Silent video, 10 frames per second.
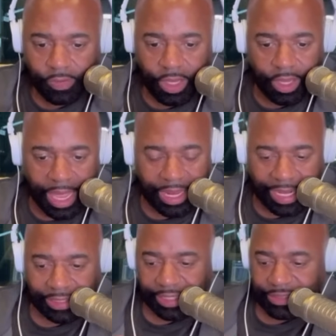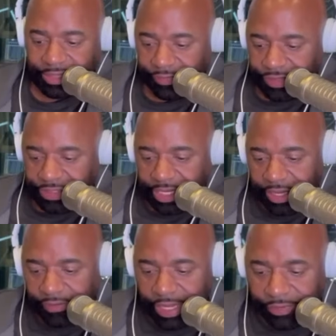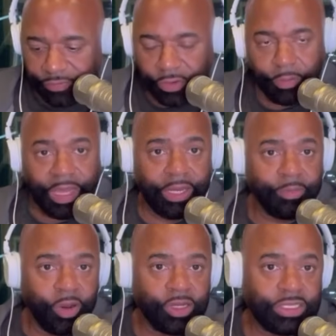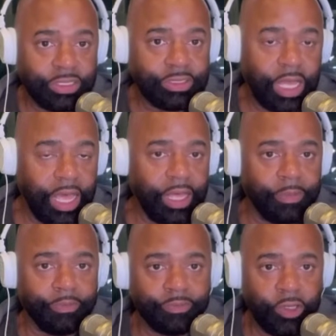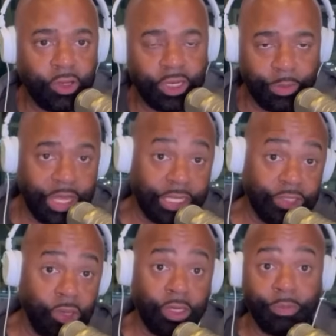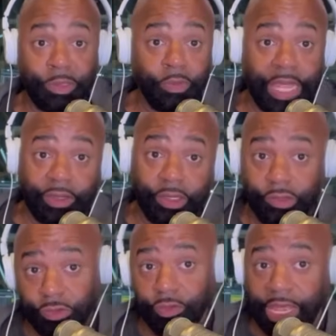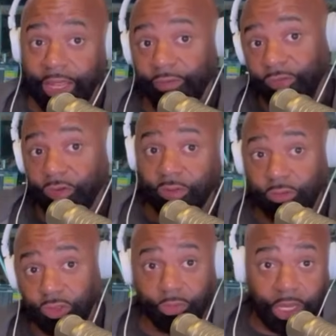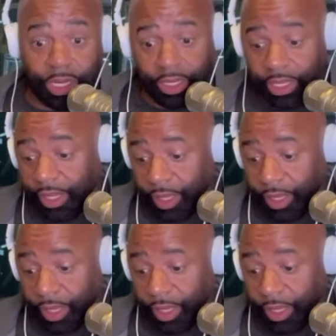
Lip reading: Yeah, I think it's safe to say, like, if you're a betting person, and I'm not condoning people out there do that if you're going to lose your money,